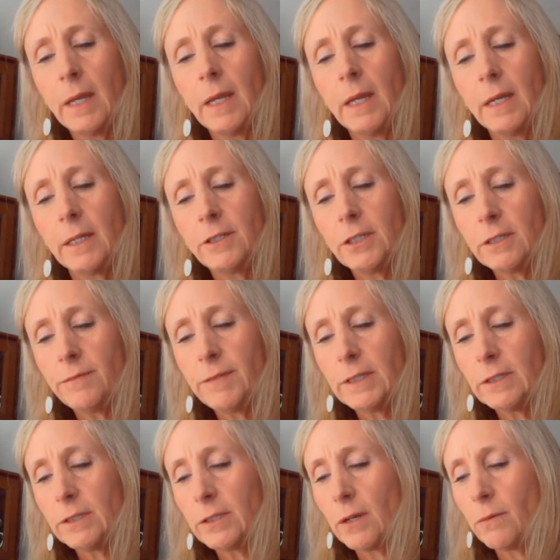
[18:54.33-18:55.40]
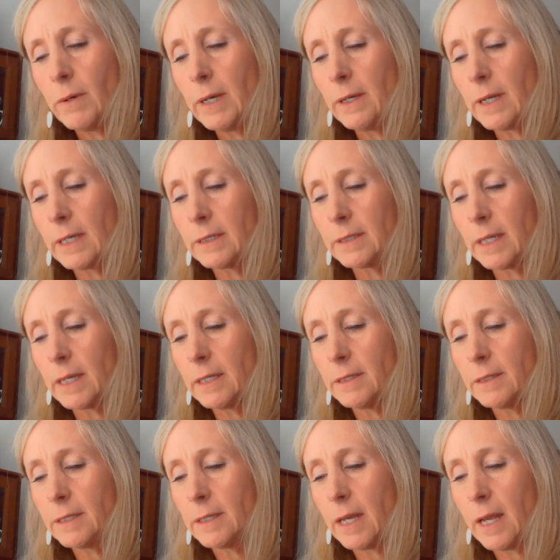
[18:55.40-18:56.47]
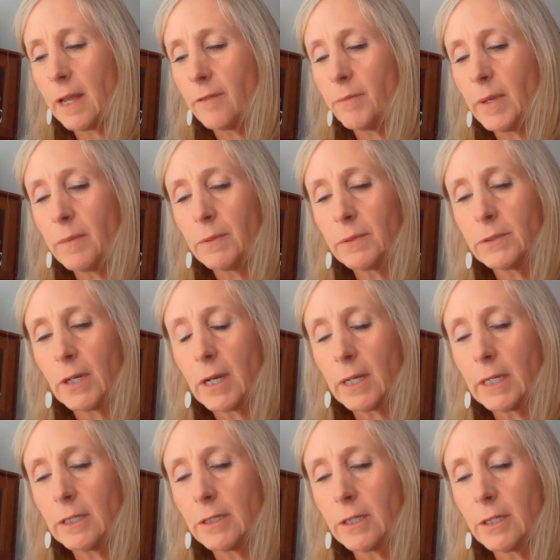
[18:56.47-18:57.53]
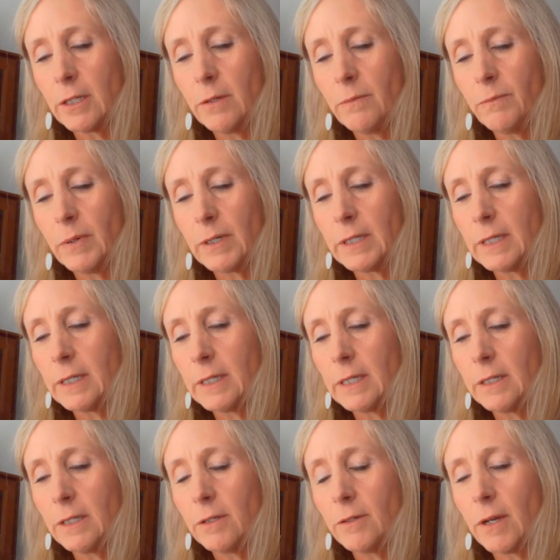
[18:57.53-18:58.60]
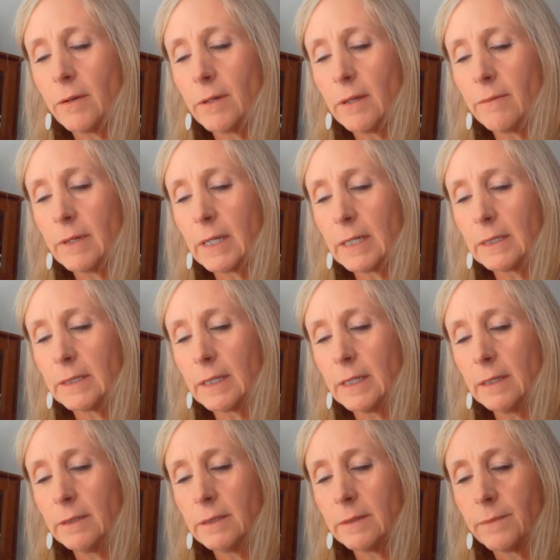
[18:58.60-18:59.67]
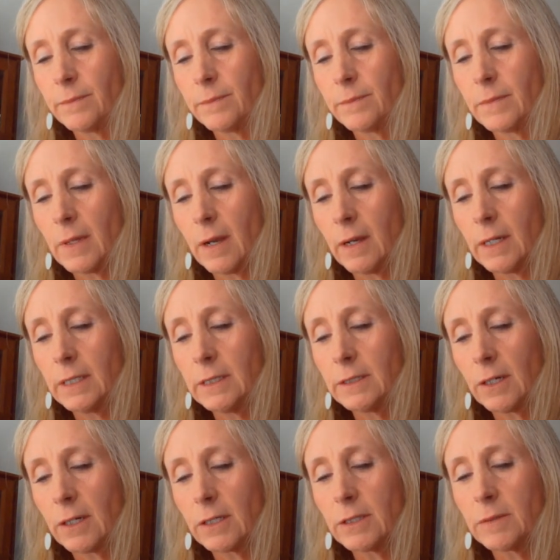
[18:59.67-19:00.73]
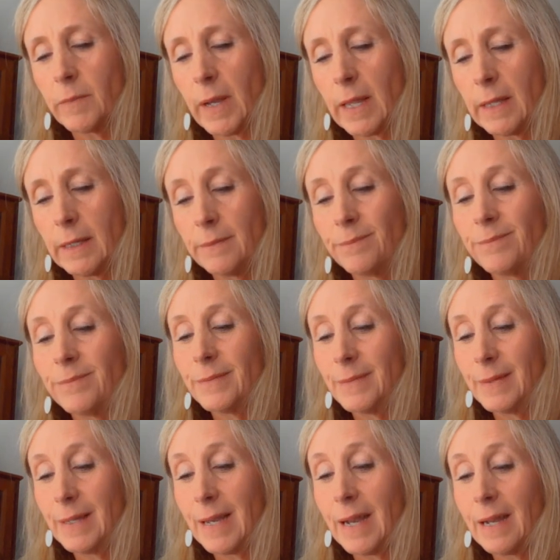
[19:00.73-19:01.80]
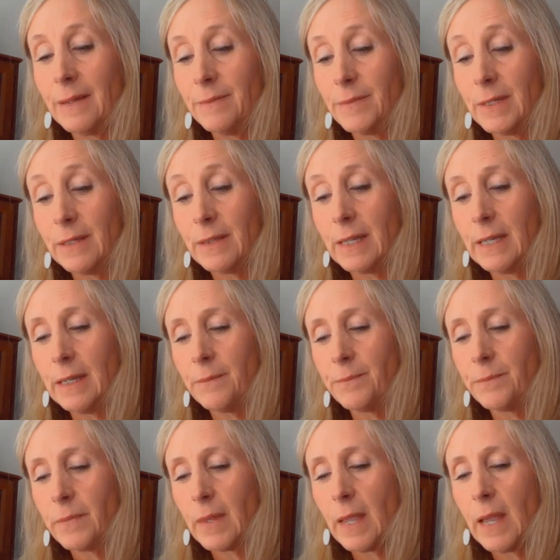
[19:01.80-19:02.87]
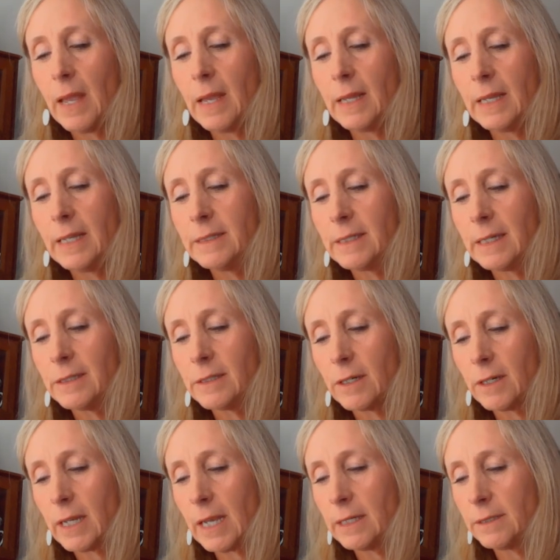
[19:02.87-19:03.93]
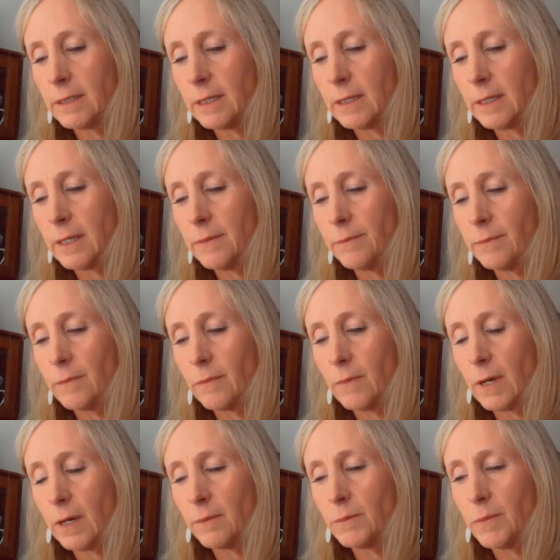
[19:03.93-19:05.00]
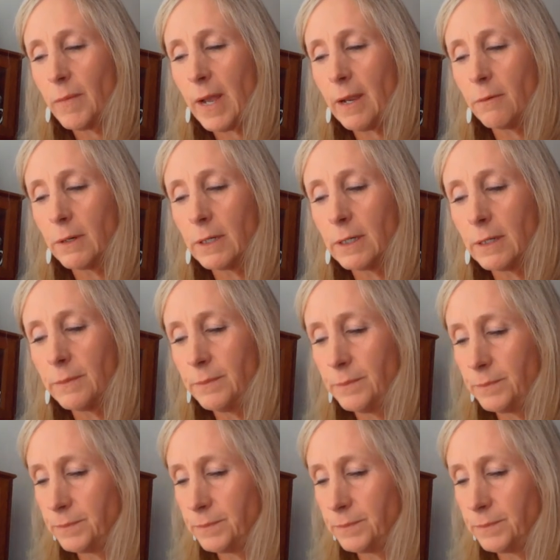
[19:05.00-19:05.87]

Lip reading: "It just feels so weird," I said, "to not have people talking to you, pretending you don't even exist." Augie started smiling. "Yeah, you think?" he said sarcastically. "Welcome to my world."